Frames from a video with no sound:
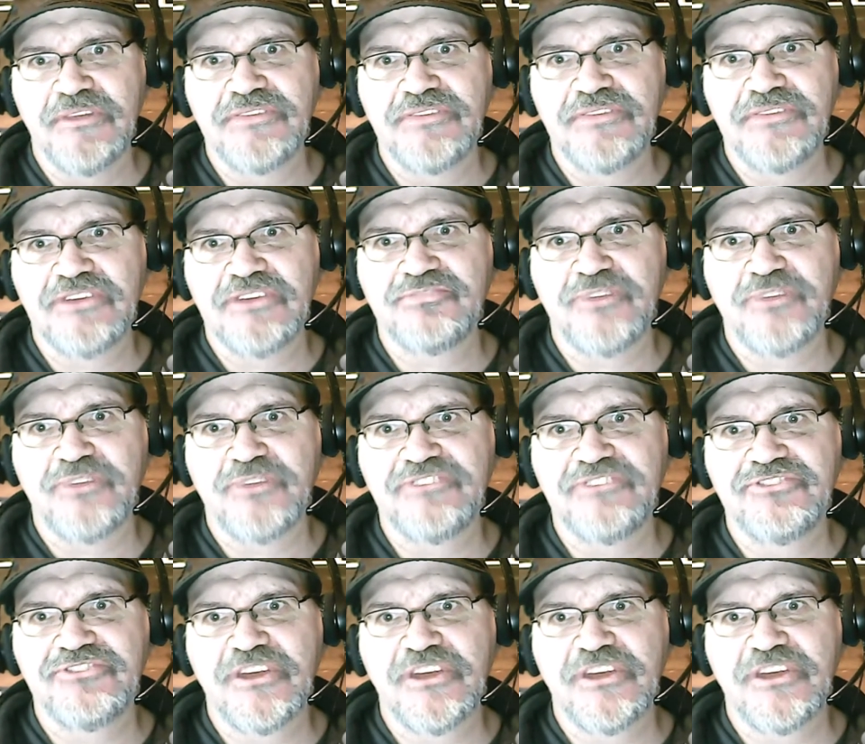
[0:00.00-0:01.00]
They
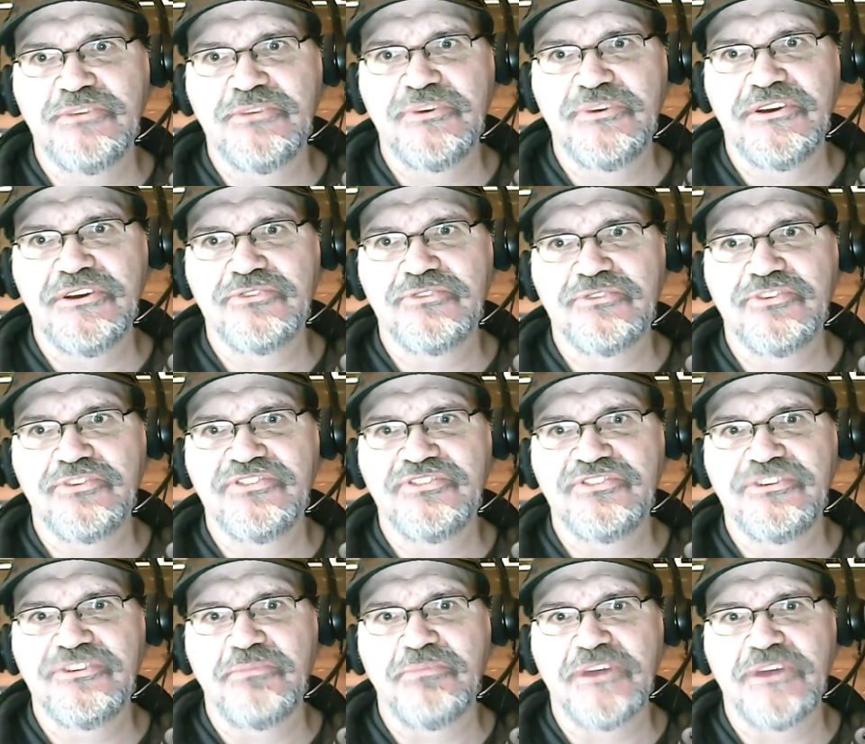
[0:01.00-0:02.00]
expressed genuine
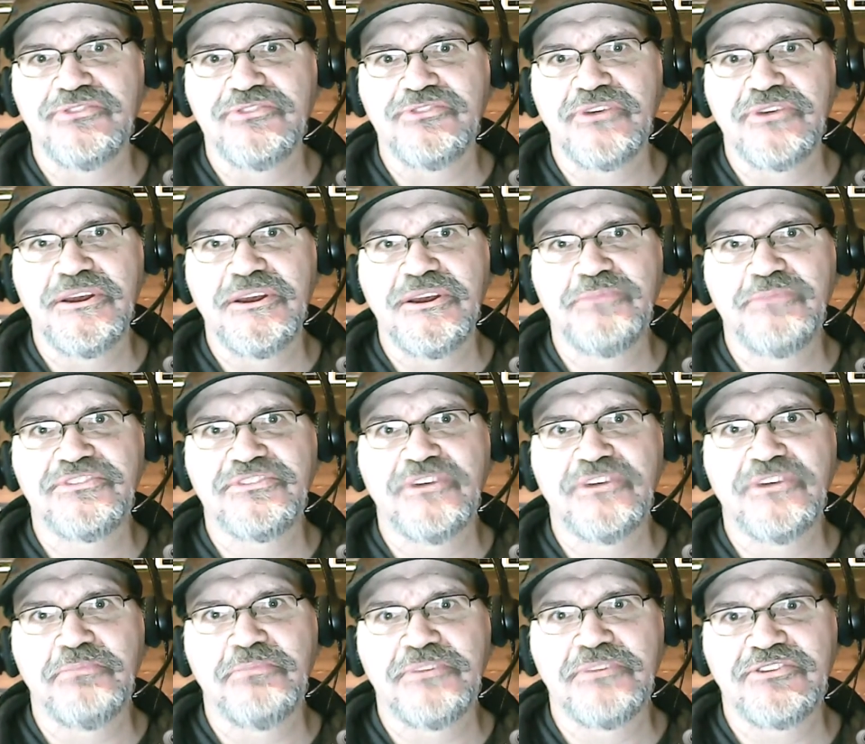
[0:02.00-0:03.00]
interest in my dreams and
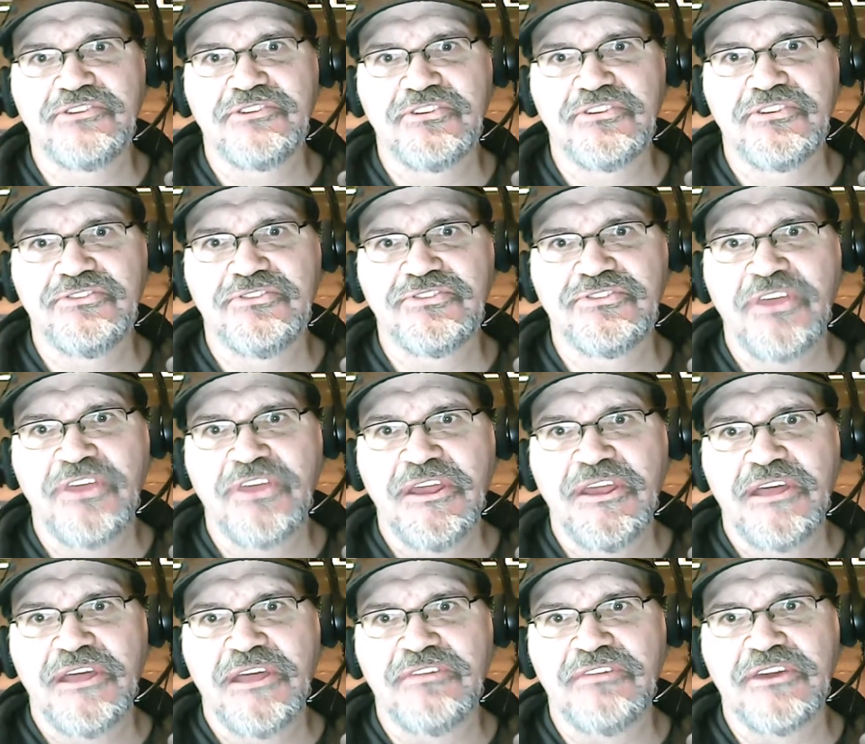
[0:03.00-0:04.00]
ambitions,
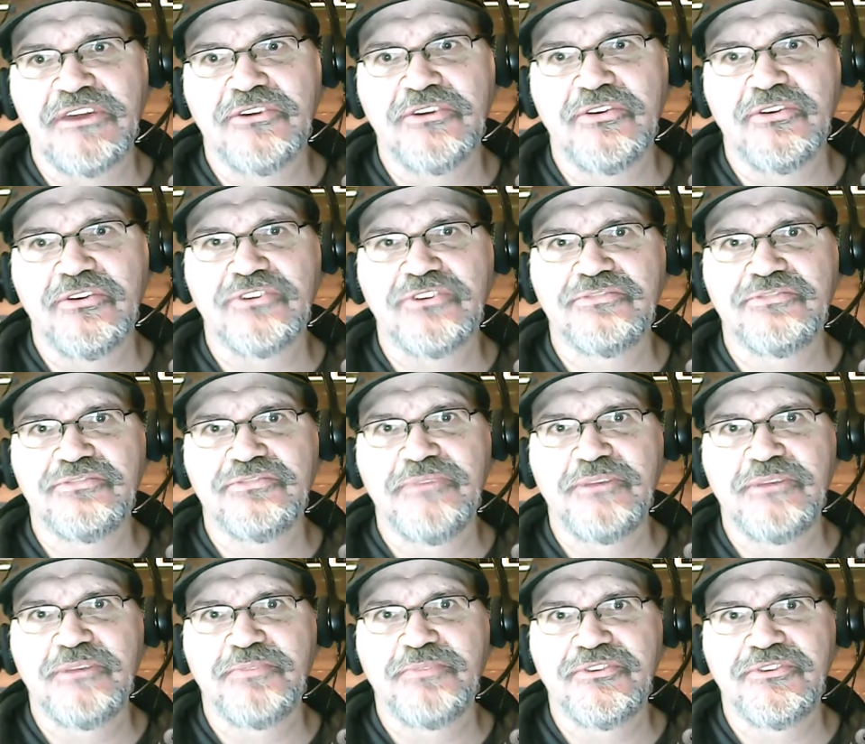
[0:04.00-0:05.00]
and they encouraged me
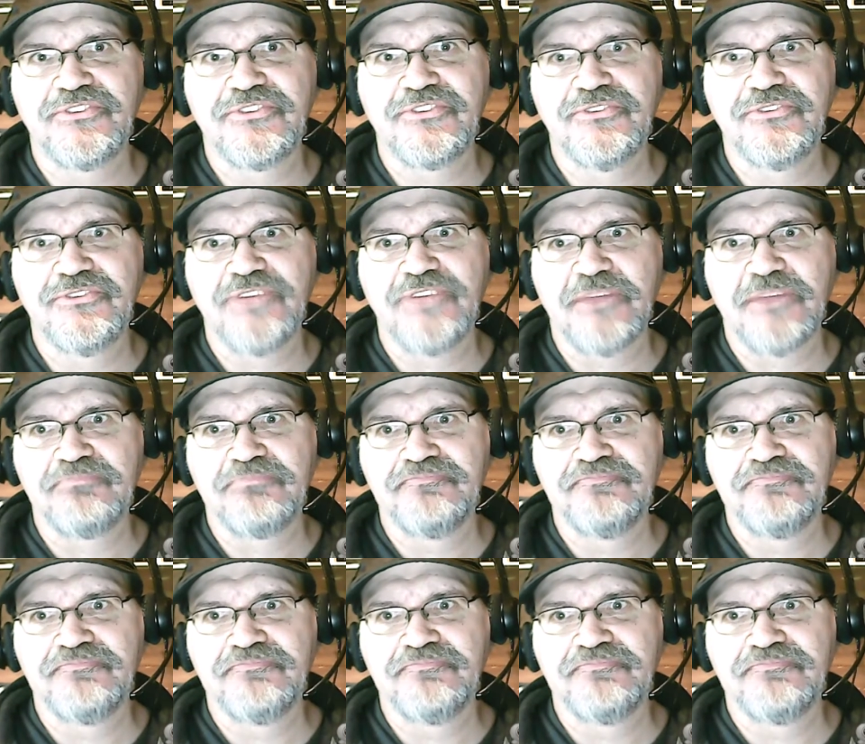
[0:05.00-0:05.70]
to pursue them.